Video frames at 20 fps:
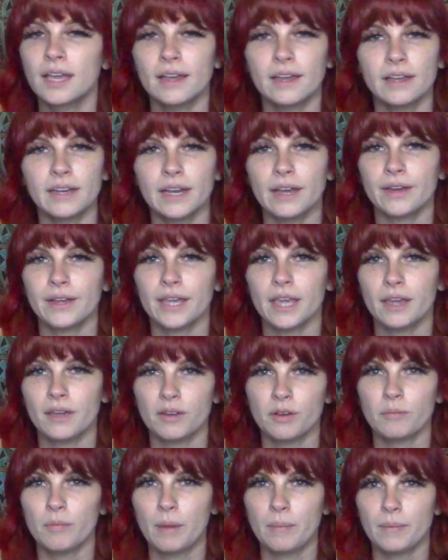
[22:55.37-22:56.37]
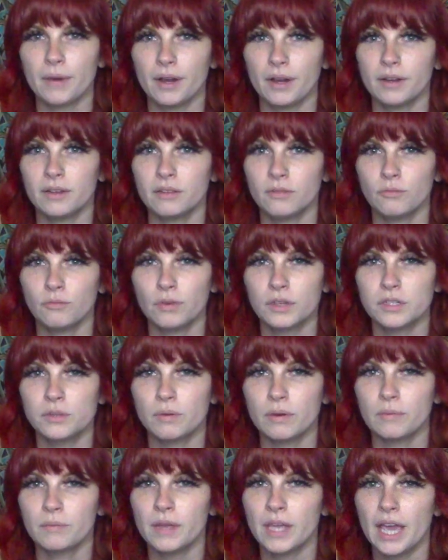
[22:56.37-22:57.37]
and now I can't remember which
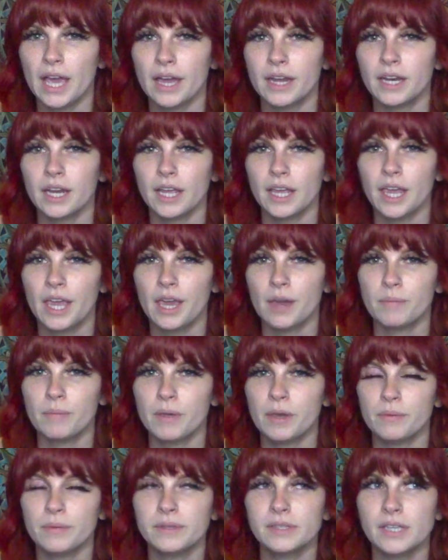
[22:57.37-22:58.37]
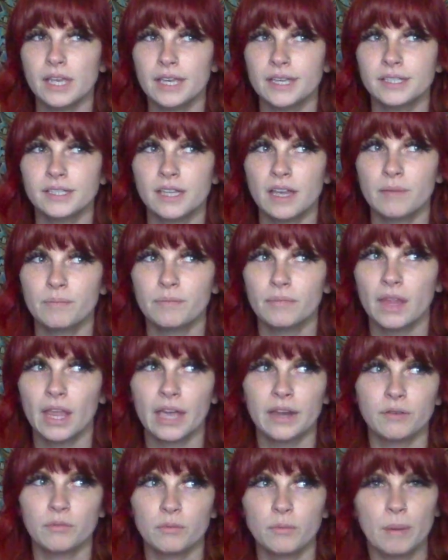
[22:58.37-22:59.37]
one we had at camp. It was like some,
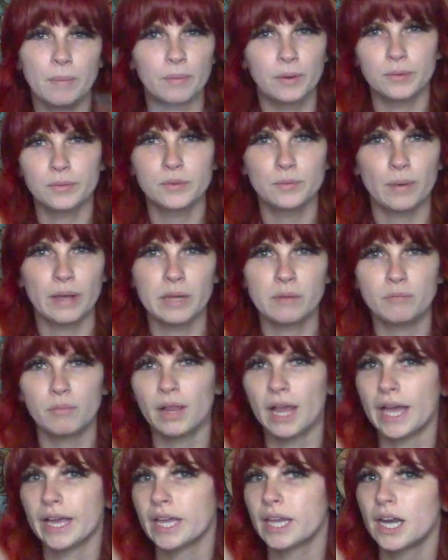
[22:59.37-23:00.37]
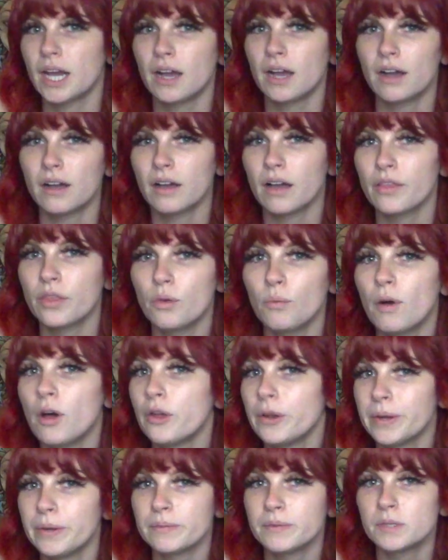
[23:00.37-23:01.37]
I remember it was white and black and it hung on the
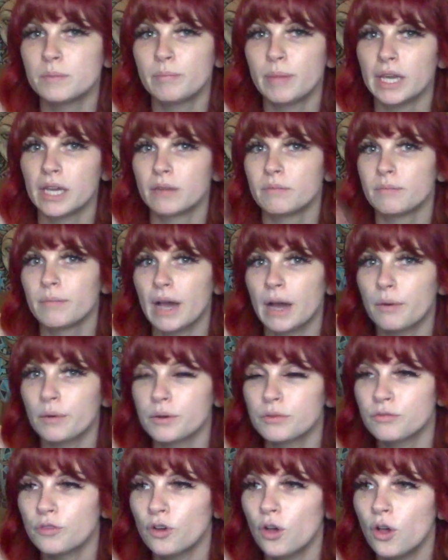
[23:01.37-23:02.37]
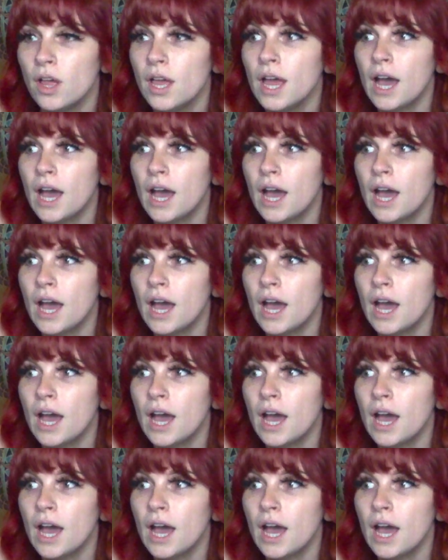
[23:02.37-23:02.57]
wall and it was big and powerful.